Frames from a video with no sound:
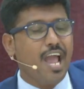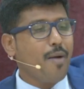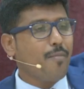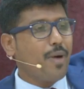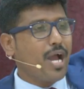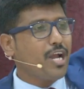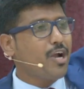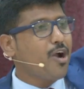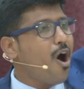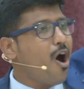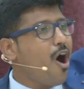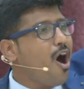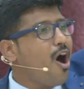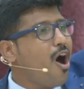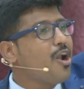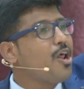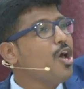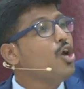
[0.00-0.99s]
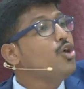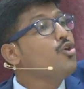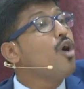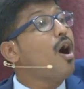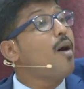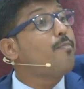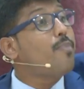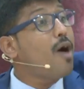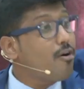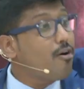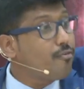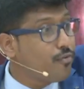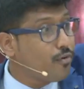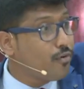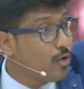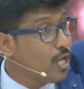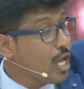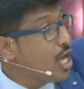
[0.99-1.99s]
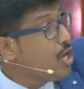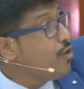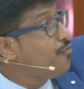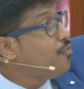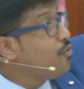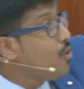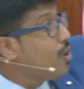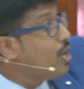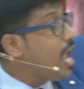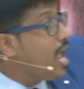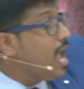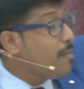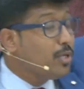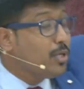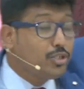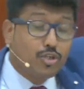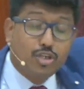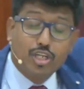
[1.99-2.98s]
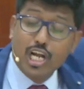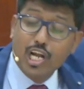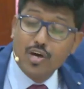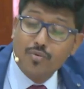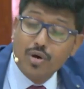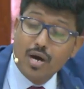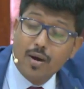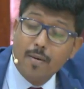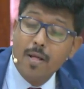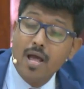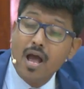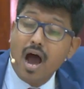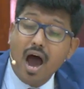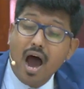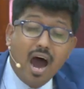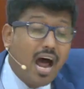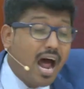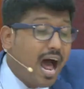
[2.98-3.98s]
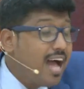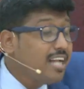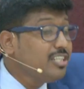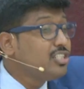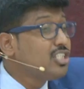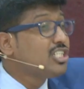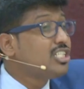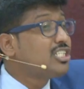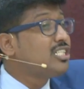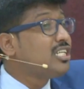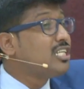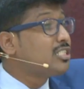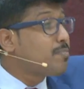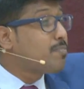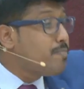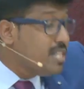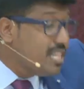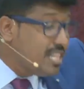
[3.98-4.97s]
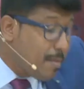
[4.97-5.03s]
my God, you are powerful. If you are able to deliver our ancestors in the